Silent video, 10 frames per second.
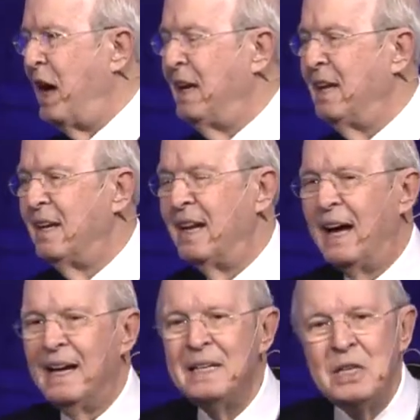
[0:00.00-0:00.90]
Janet and
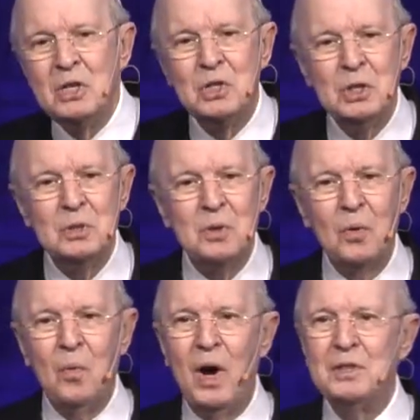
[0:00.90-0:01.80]
I, she's
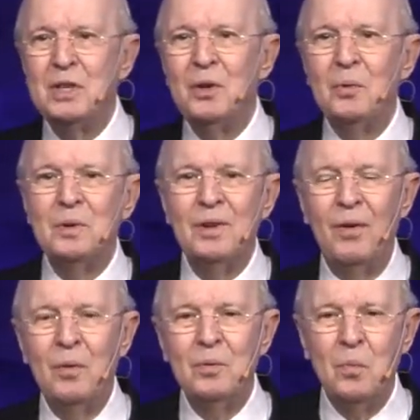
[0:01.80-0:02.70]
going to watch it on,
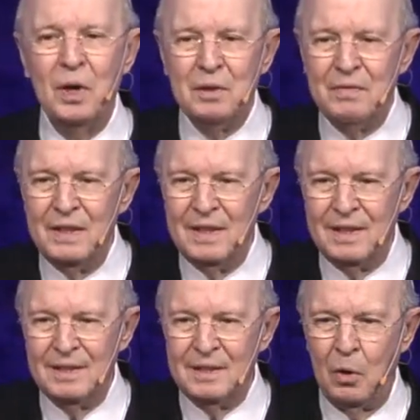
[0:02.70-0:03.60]
on one of the
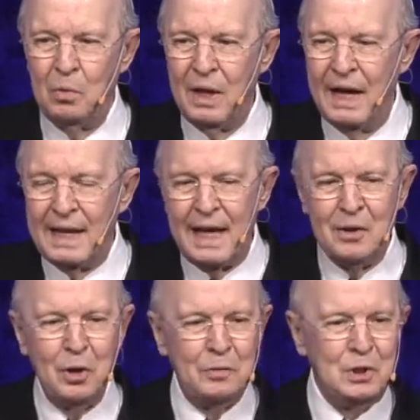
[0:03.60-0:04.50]
uh, online. I
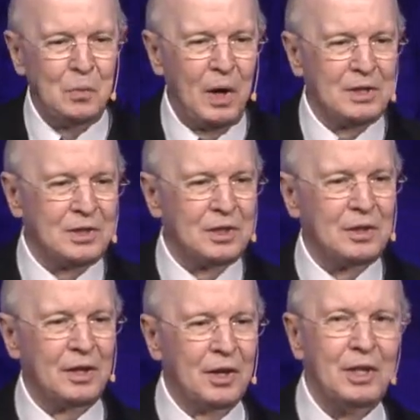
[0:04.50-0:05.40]
don't know if she watched
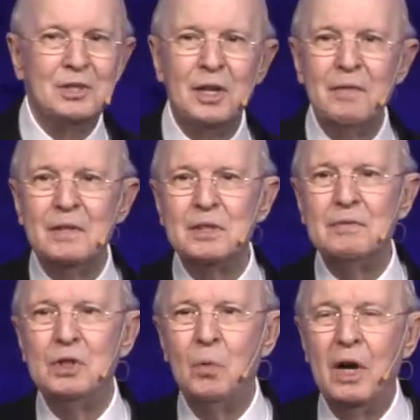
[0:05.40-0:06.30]
it the early service.
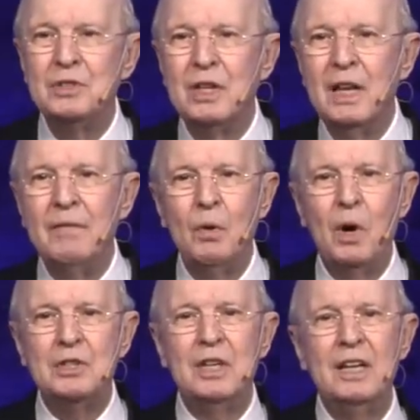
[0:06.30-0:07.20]
If you watched it, if you're
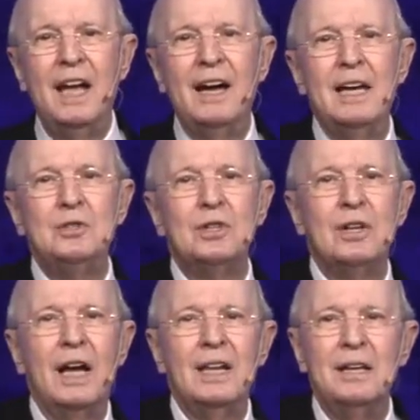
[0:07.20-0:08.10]
watching it now, hey
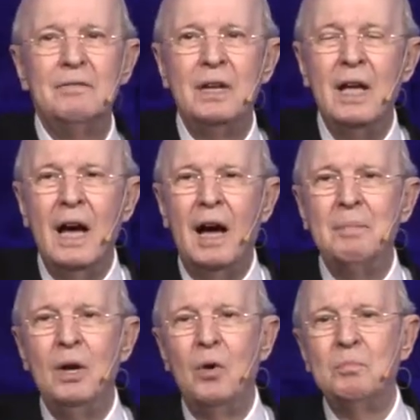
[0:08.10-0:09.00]
sugar, I love you.
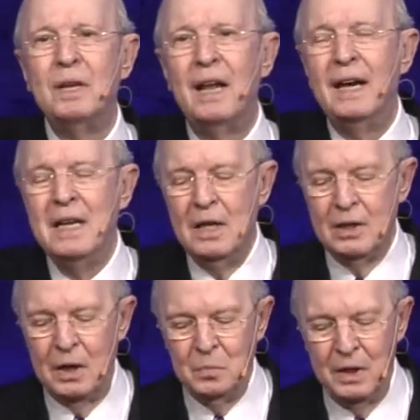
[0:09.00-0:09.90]
I'll be home tonight,
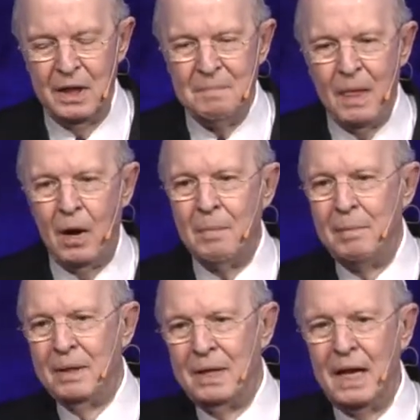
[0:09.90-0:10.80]
God willing, or
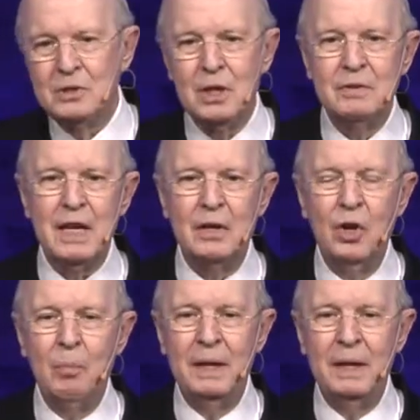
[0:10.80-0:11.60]
maybe the next service. I don't know.